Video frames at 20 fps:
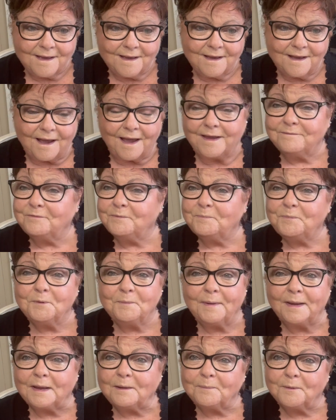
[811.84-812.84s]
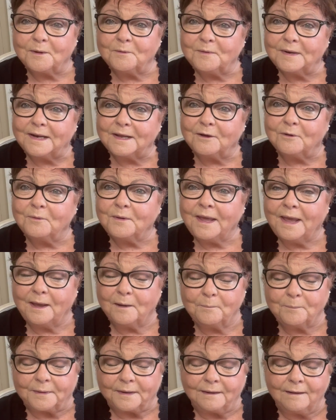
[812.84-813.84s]
I even put makeup on when I go
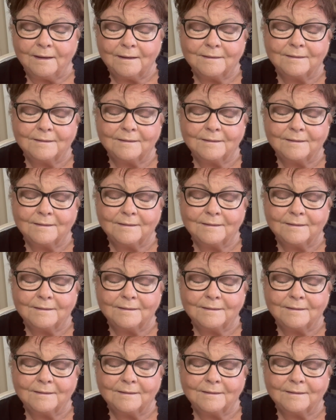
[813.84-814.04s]
camping.